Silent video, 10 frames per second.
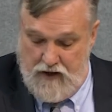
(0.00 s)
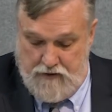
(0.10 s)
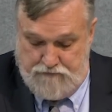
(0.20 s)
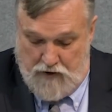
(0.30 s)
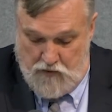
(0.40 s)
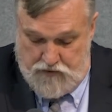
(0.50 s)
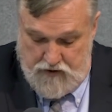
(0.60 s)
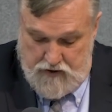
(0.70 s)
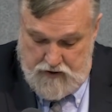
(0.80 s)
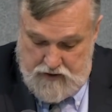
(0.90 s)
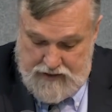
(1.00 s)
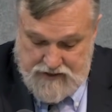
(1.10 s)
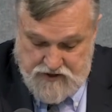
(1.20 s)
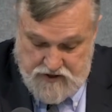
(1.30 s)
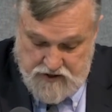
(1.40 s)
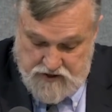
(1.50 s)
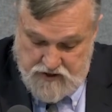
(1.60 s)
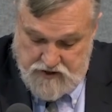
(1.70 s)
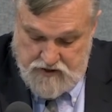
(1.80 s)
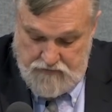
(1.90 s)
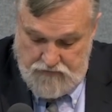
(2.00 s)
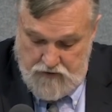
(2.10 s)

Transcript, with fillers: in both instances.